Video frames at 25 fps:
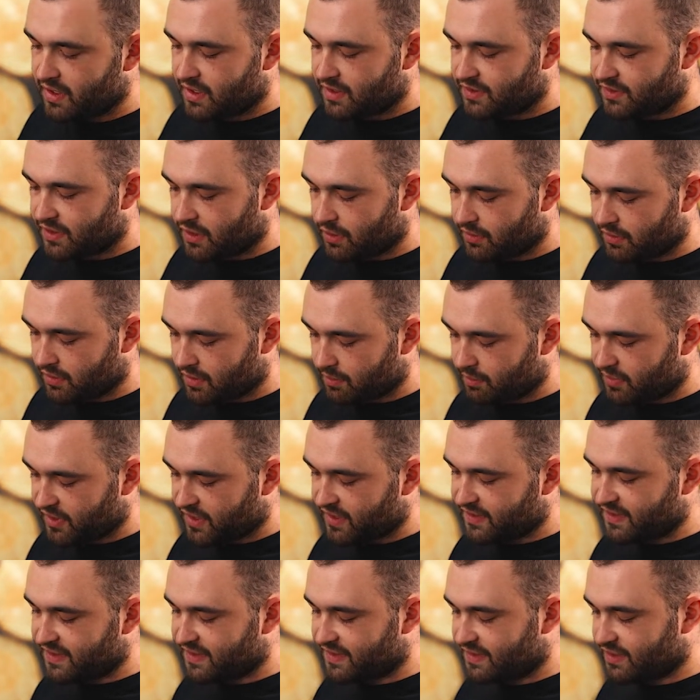So
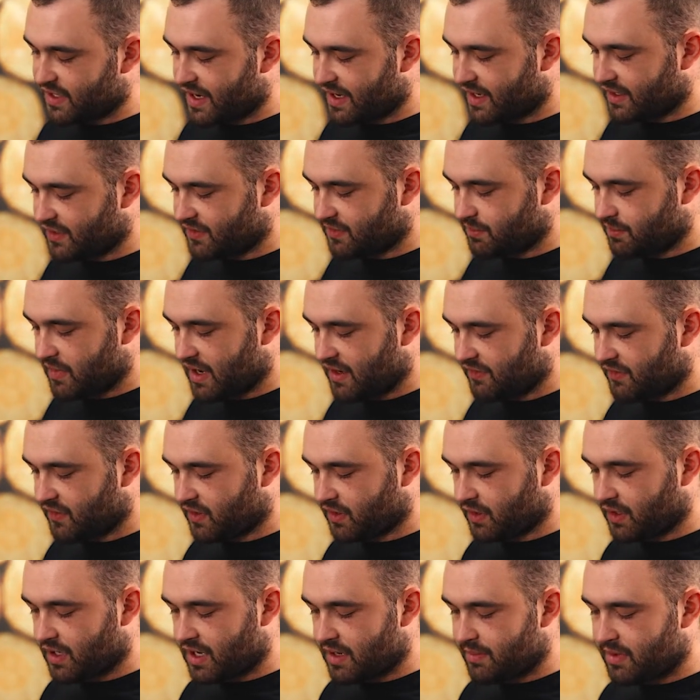because this jacket's made for
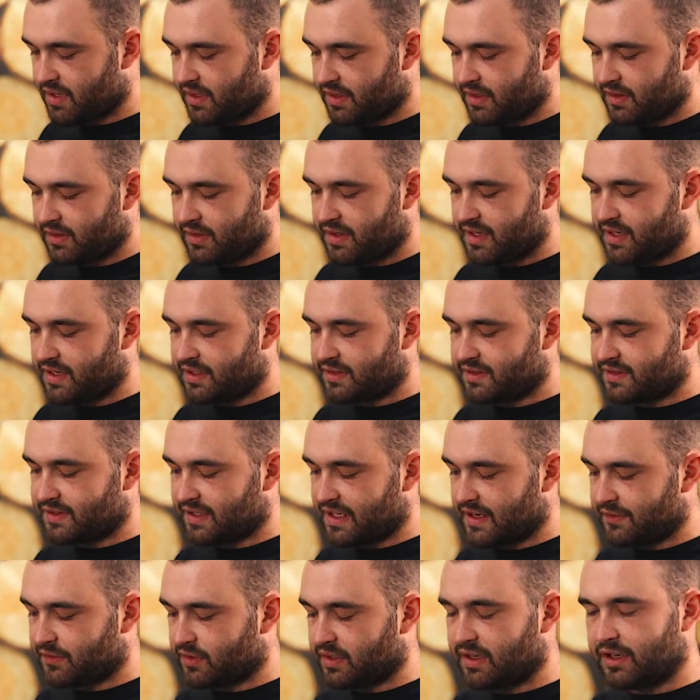climbing, these
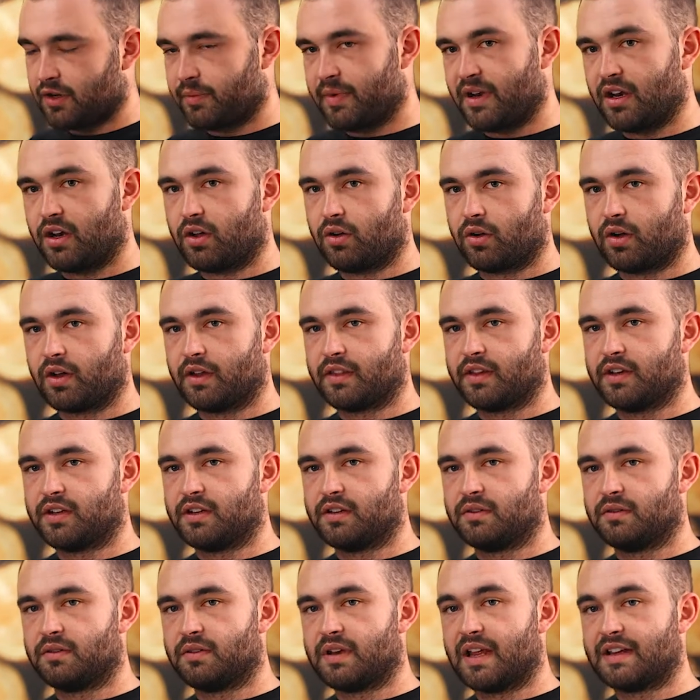sleeves are a little bit longer than
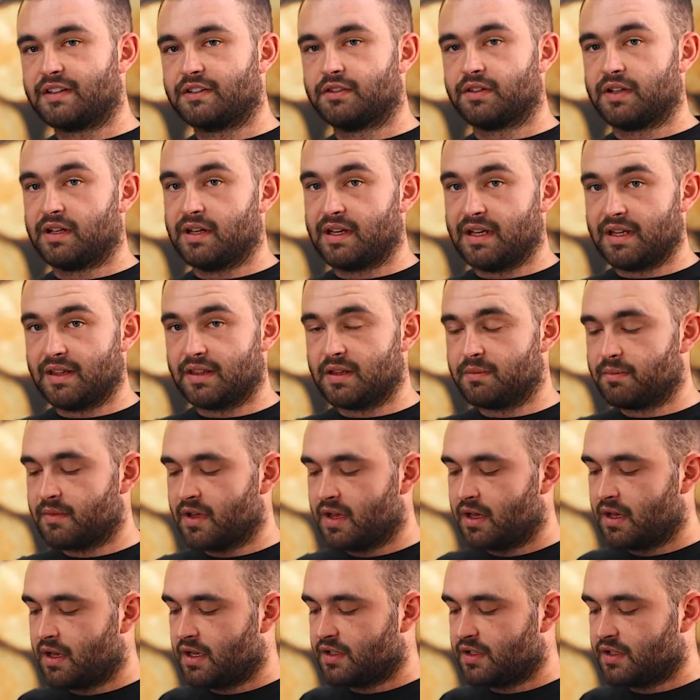you necessarily need them.